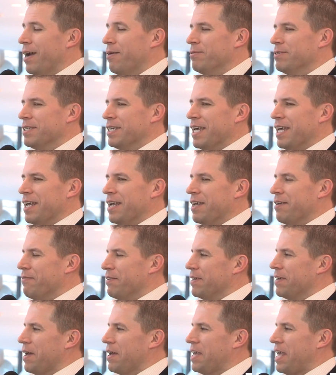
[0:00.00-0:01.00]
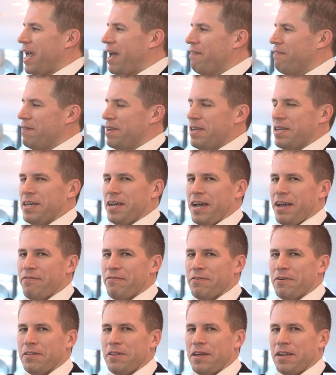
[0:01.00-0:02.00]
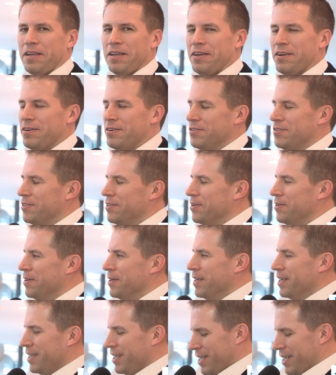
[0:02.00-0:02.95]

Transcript: I was kind of a caffeine guy for a lot of years, so